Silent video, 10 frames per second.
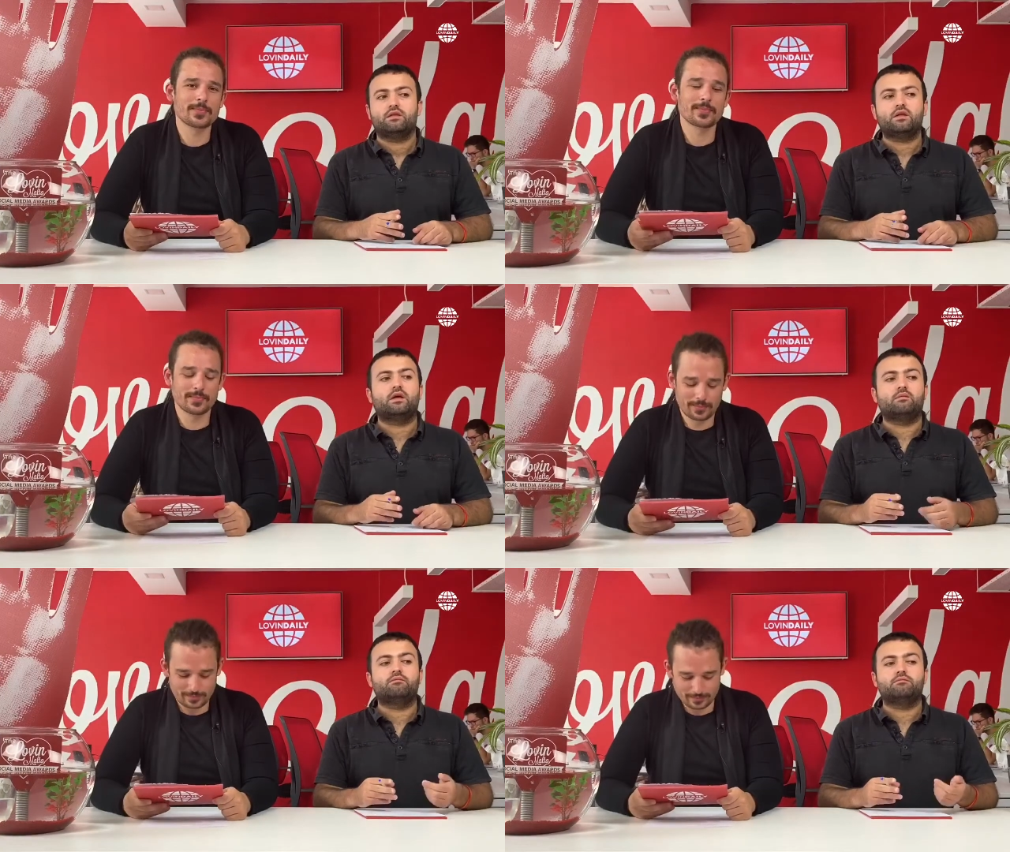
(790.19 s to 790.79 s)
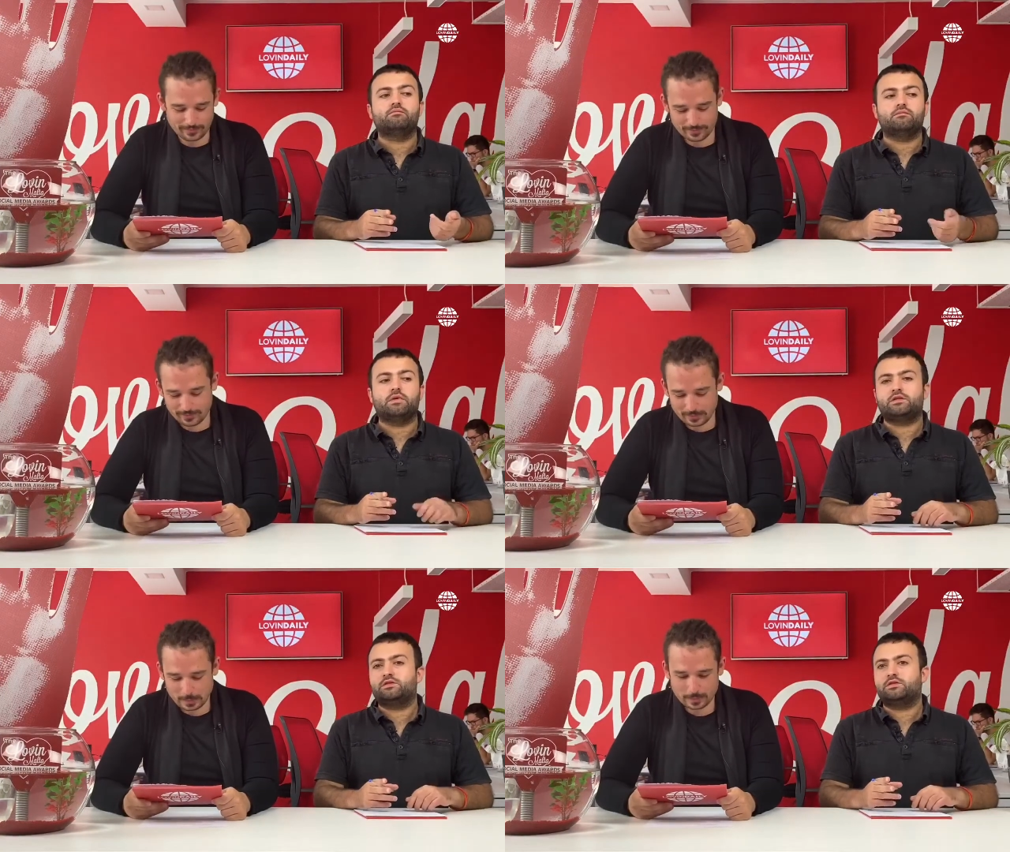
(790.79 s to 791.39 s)
Speaker 1: um,
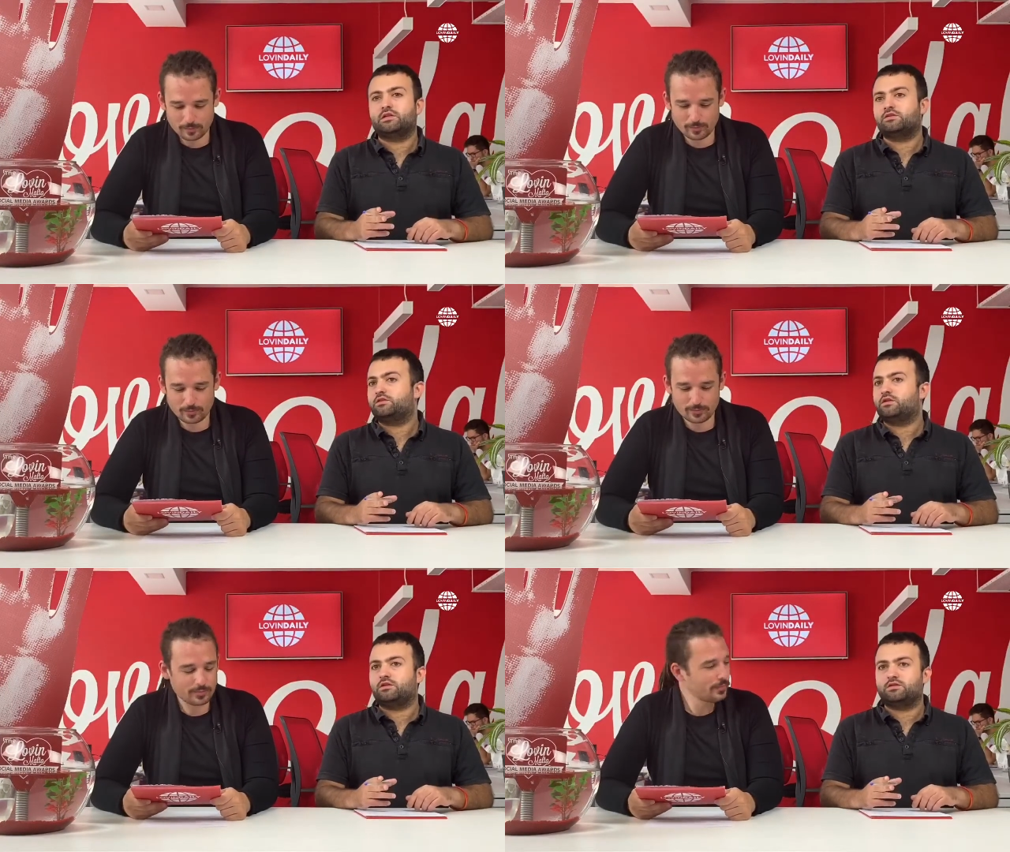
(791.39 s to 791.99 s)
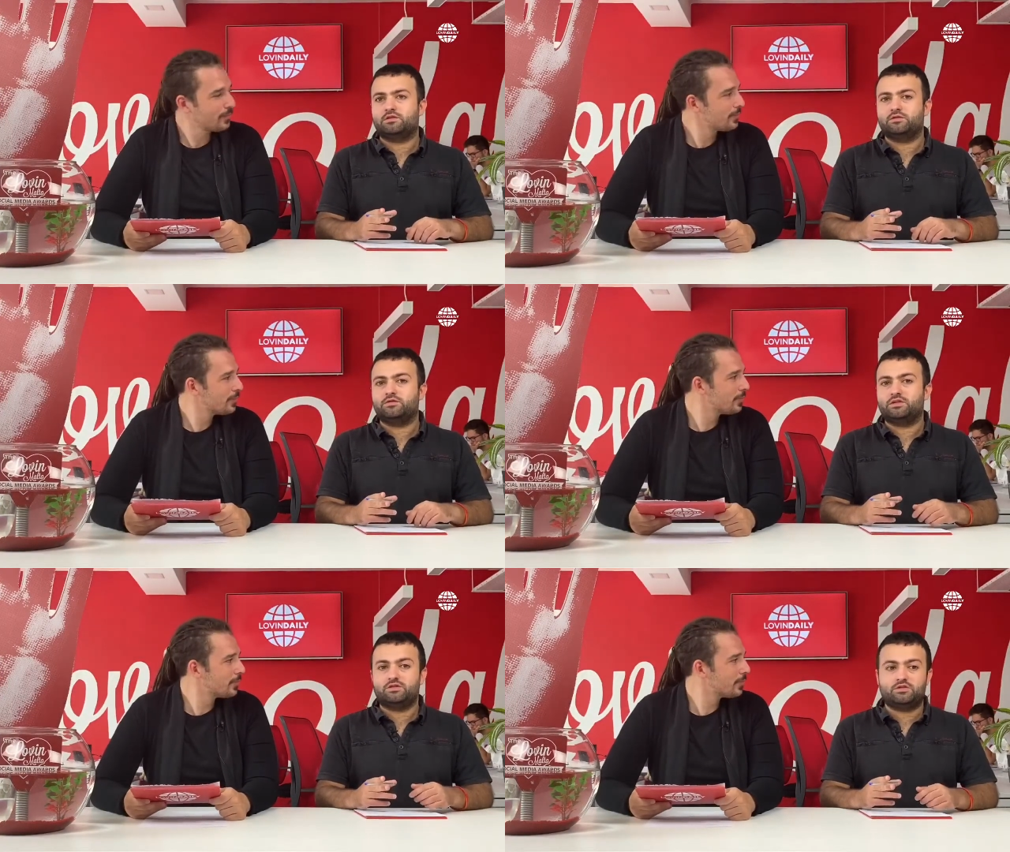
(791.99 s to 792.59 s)
it's, it's, it's,
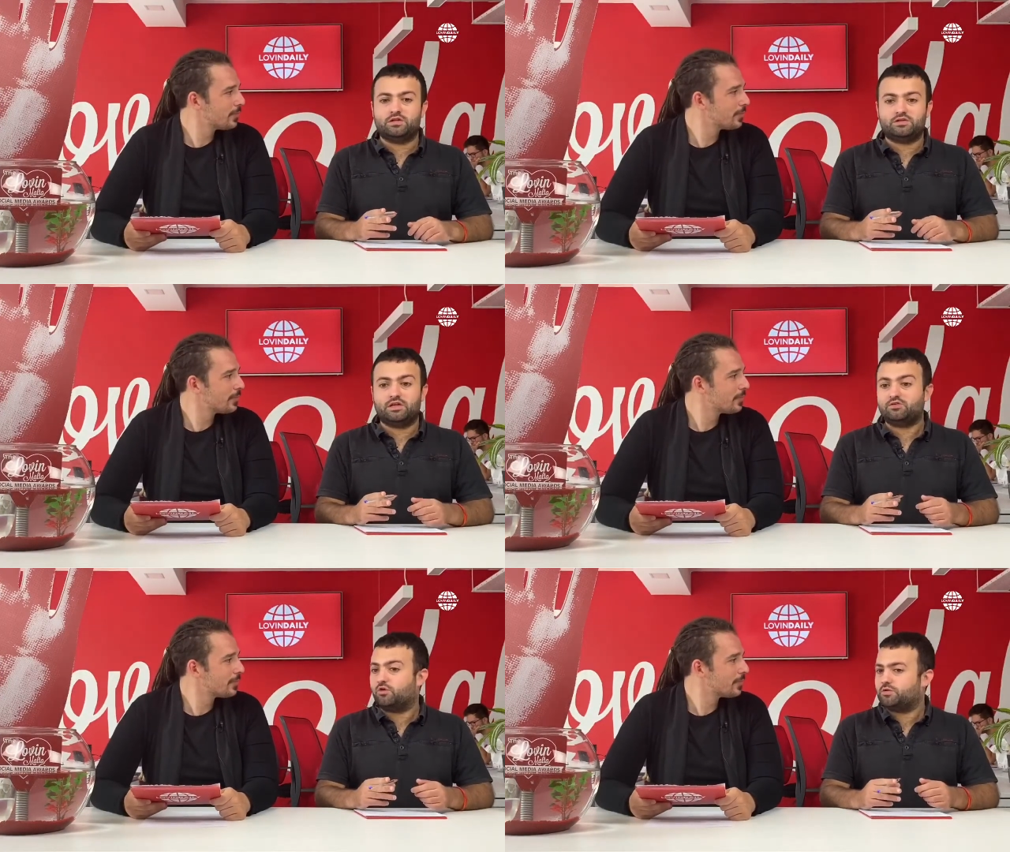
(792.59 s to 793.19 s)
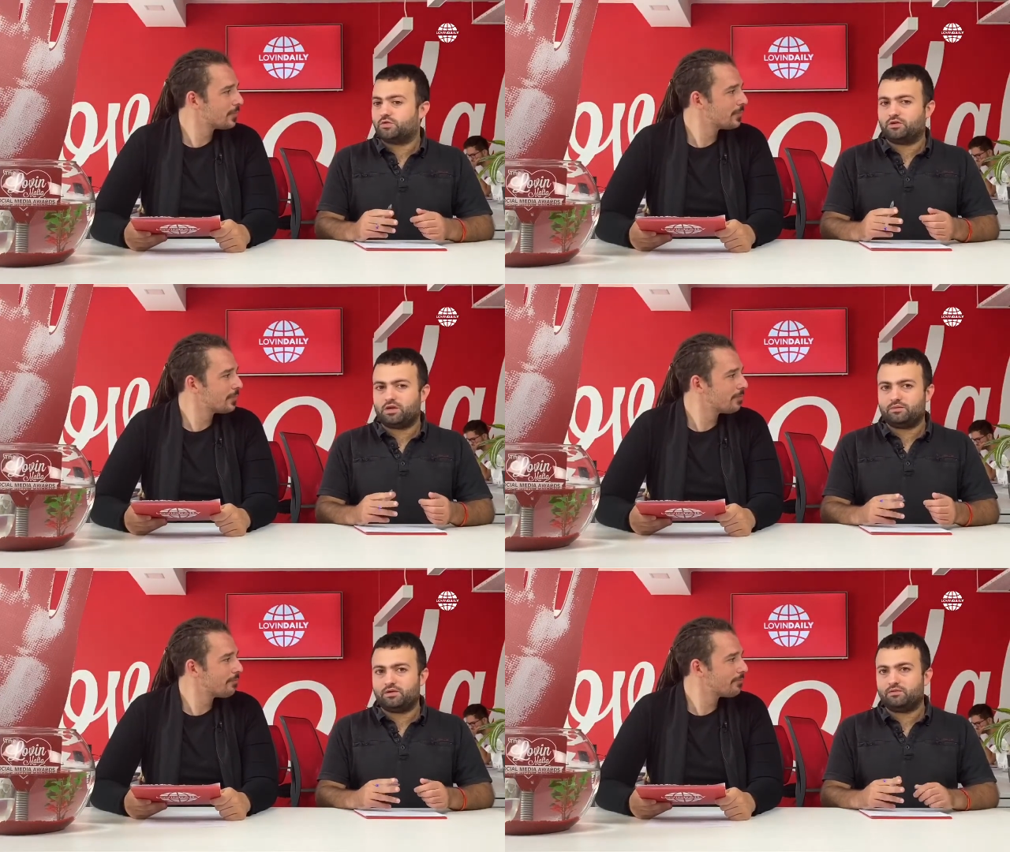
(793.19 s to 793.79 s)
the, it's their job as well to
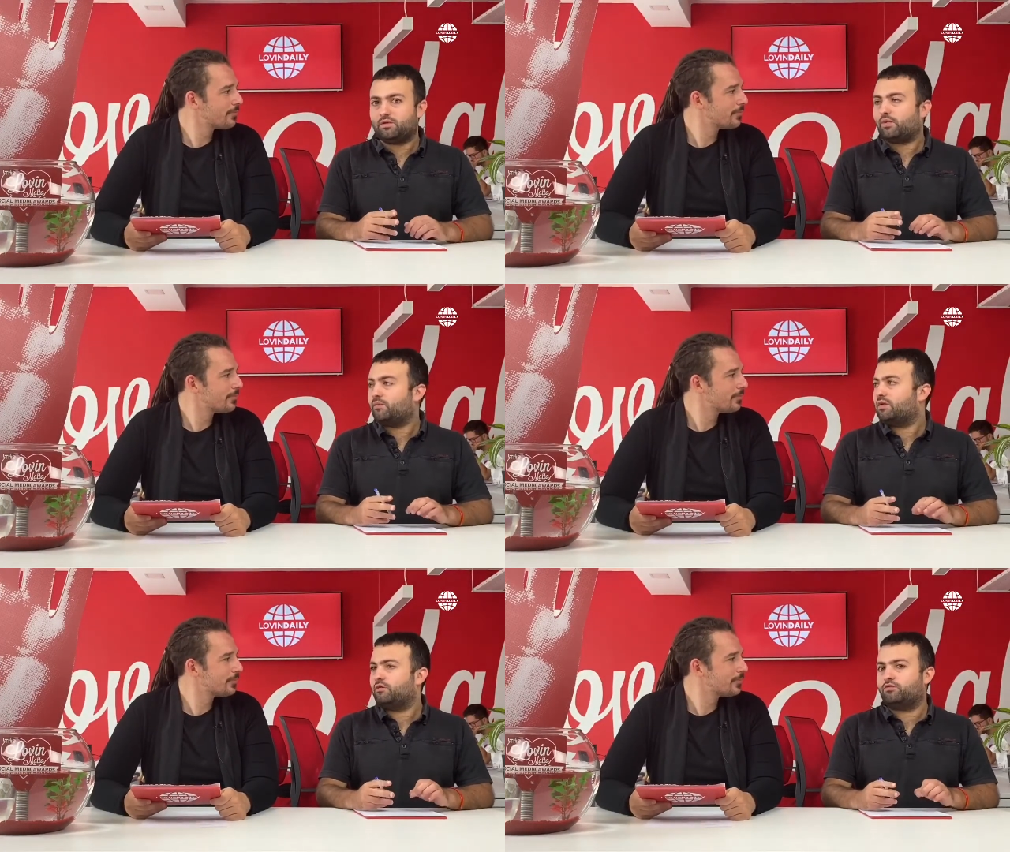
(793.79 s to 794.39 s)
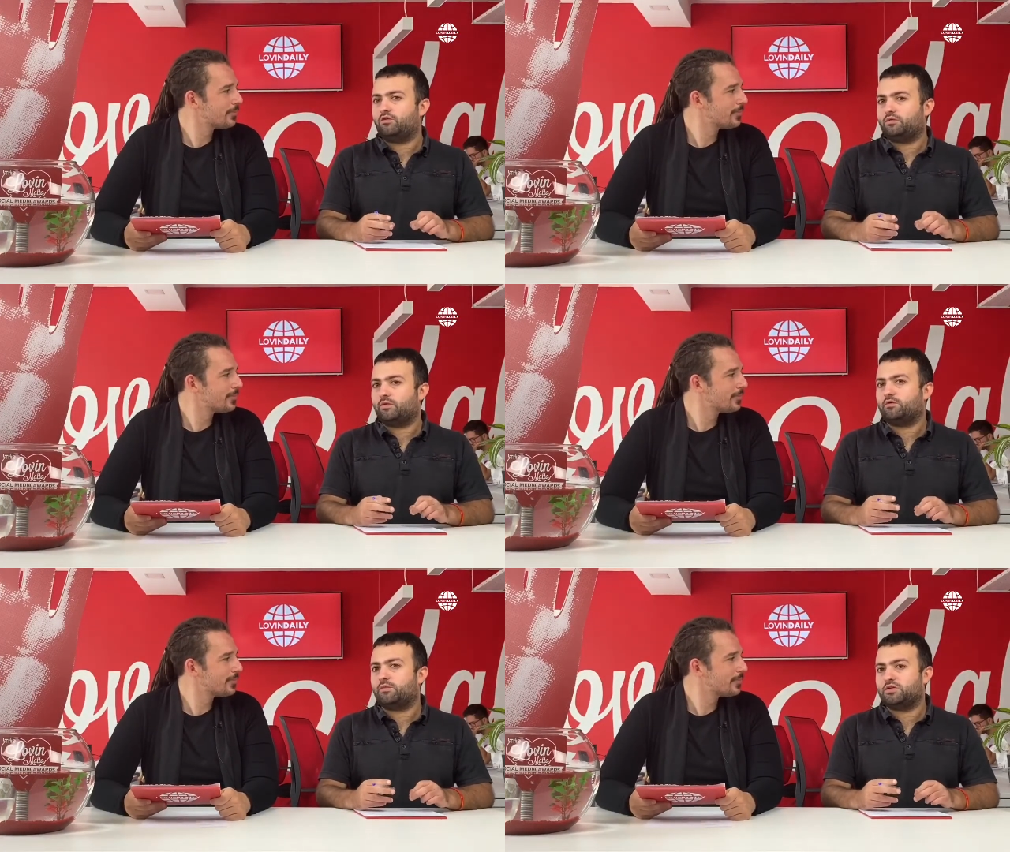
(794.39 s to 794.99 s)
keep the, the public informed
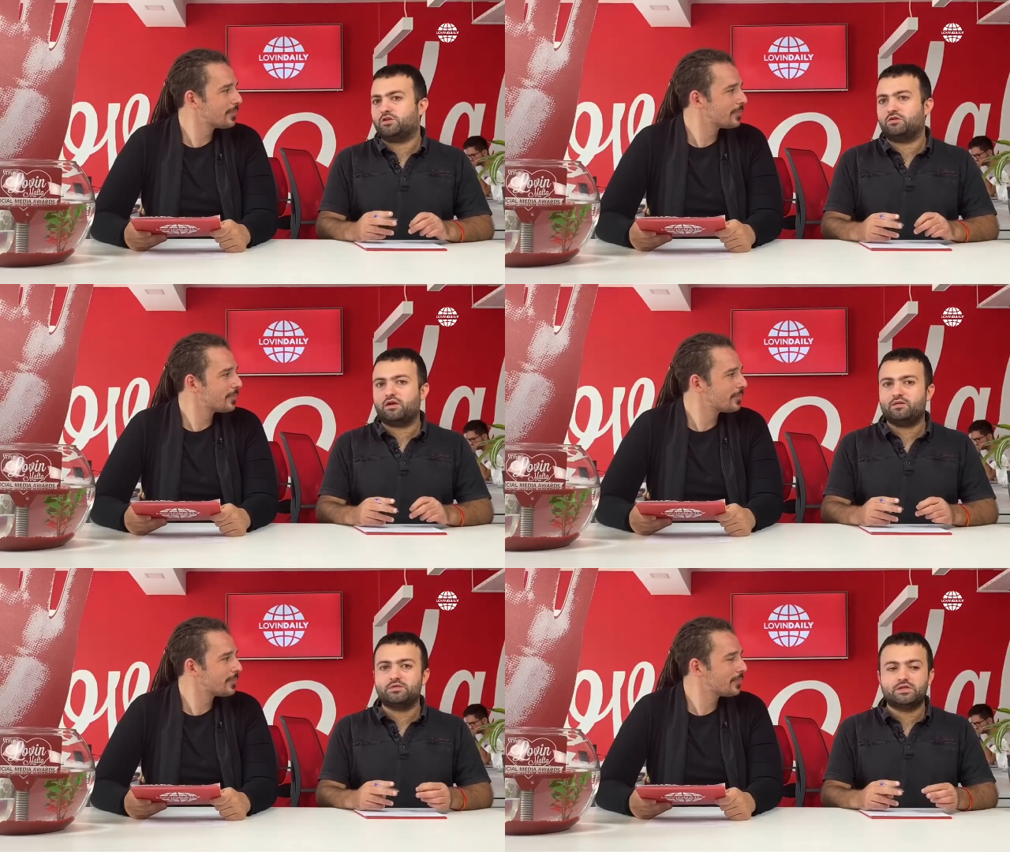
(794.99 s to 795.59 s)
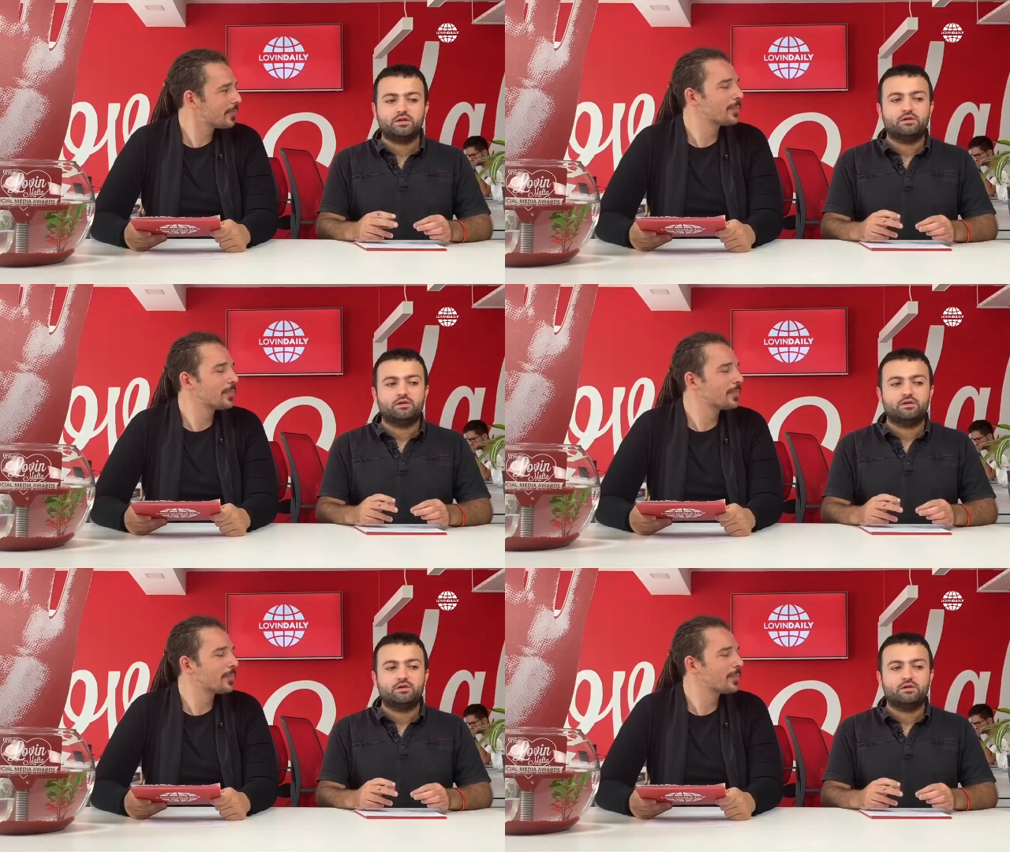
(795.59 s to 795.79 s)
about major crimes,